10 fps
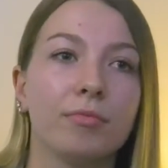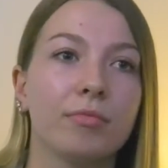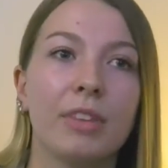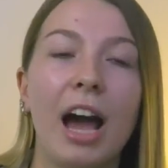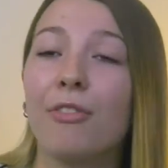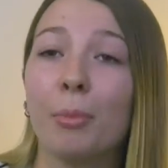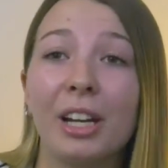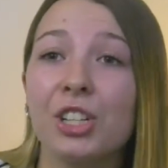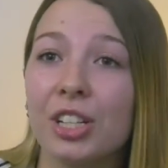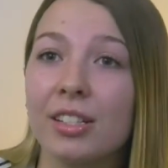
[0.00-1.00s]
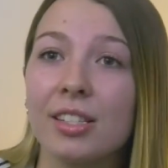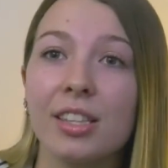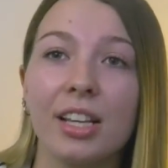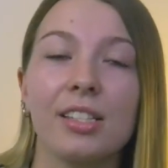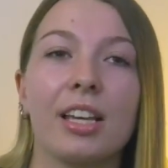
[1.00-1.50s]
affirmations,
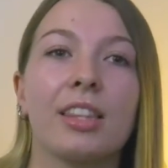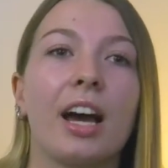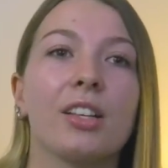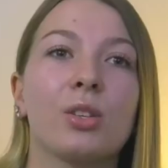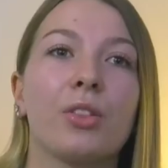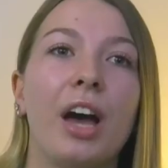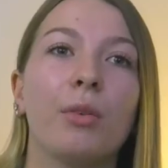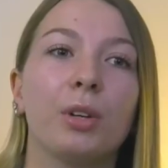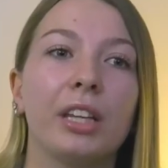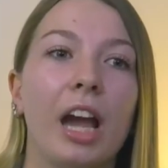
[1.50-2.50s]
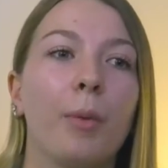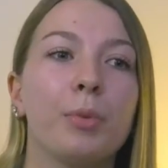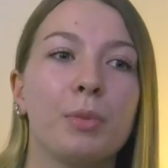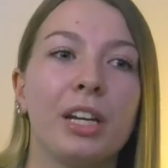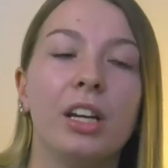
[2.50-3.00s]
things like that. So that really
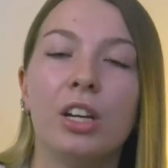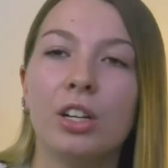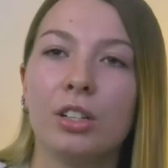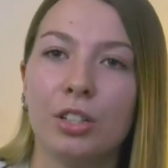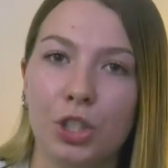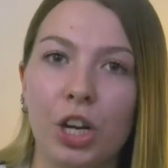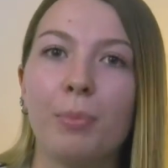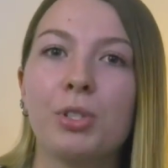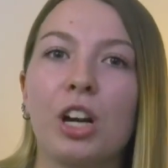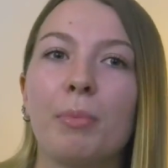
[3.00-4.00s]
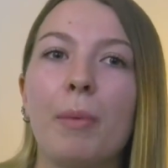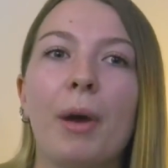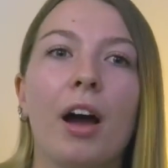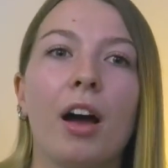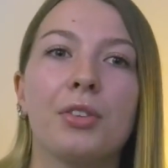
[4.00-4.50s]
helped me jumpstart my
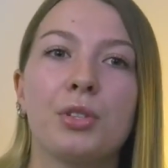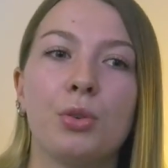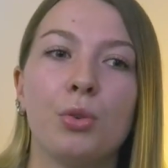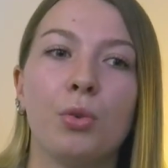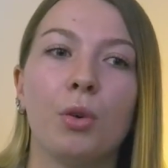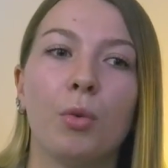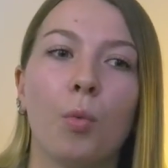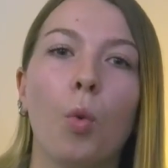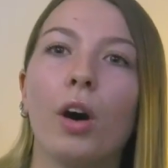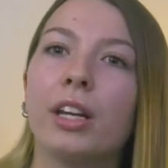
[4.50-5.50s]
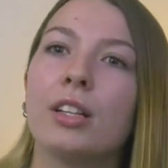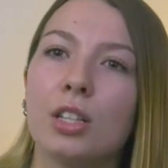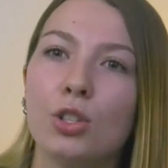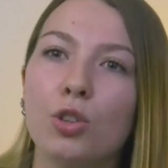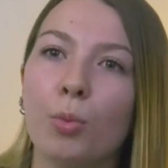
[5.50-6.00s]
path to wanting
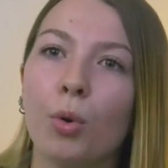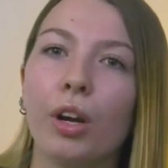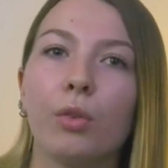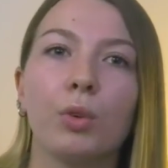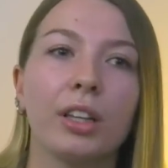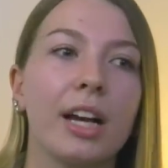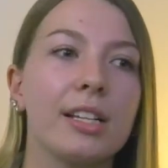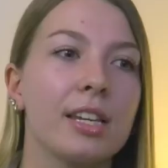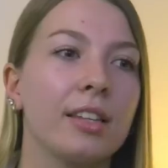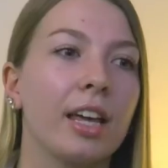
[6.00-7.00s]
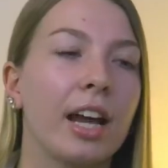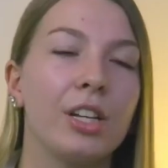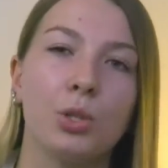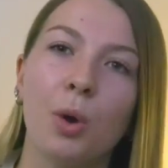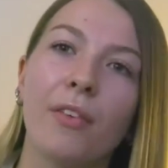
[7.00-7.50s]
to do more and realizing that I
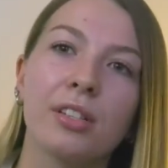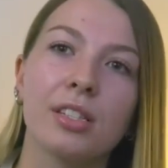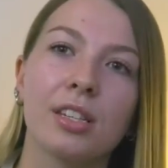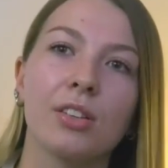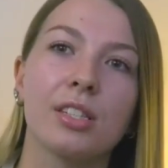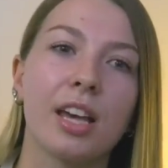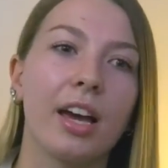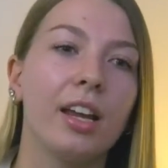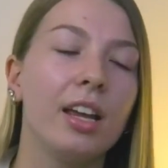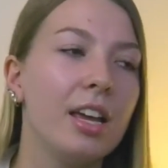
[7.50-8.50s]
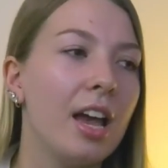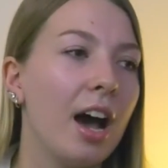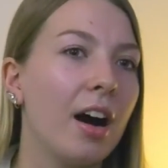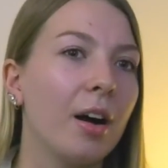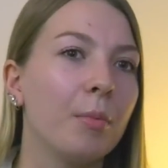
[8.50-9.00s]
do have a skill set
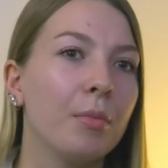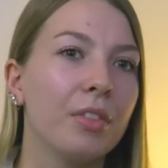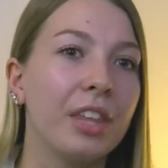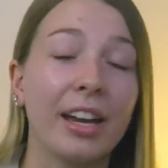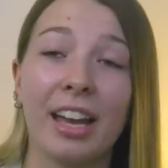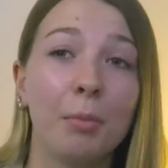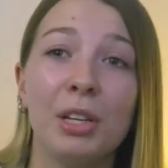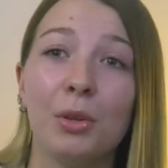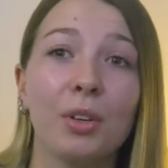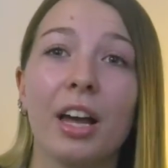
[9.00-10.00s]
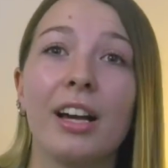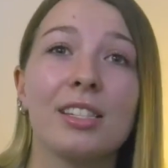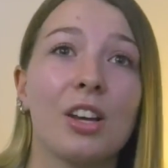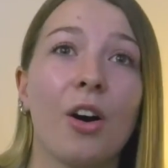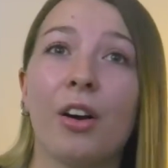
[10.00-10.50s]
that can be
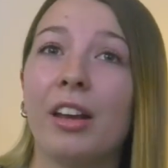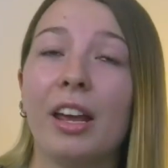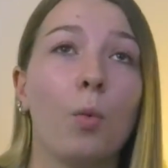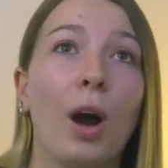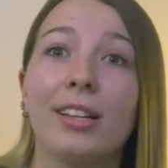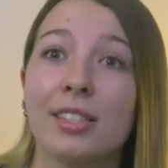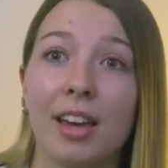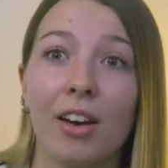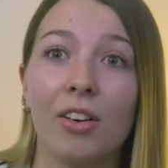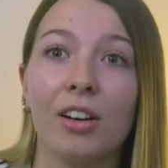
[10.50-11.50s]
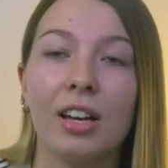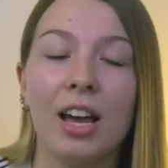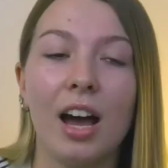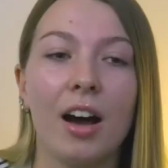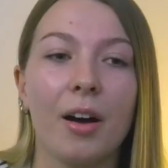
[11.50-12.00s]
utilized on a wide scale.
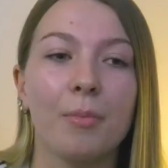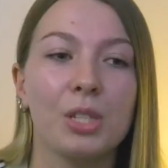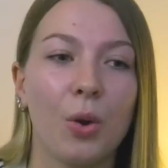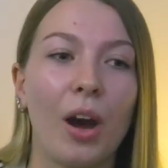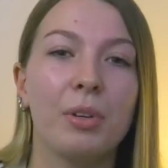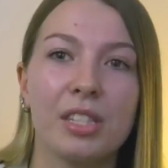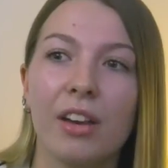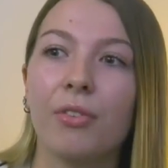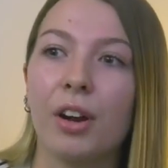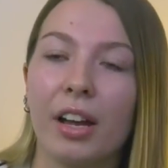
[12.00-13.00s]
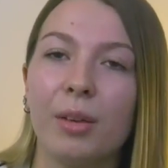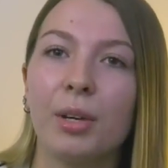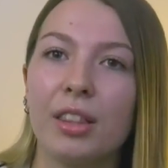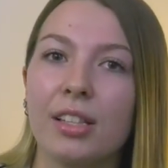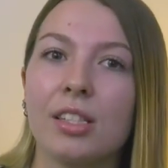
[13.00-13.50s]
So I would say for
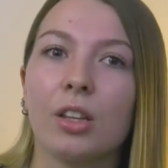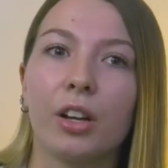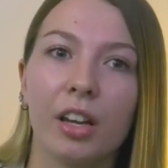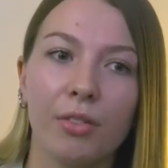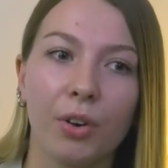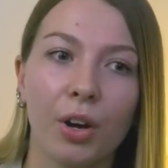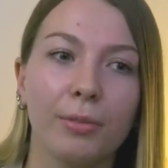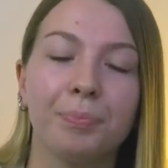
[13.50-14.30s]
anybody that's looking for